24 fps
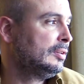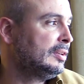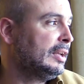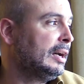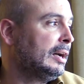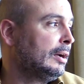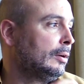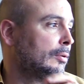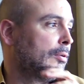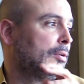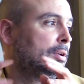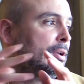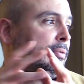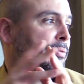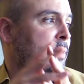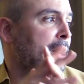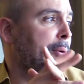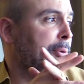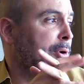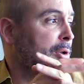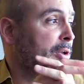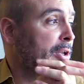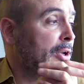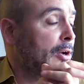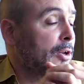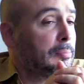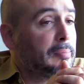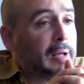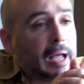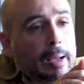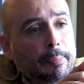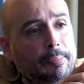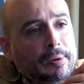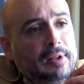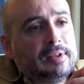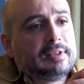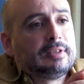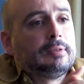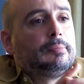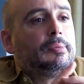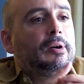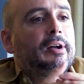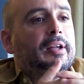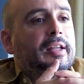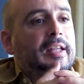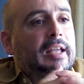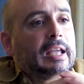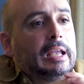That if I want to go to Maplin's and
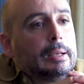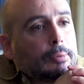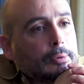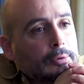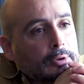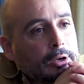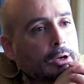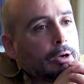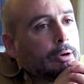buy cable,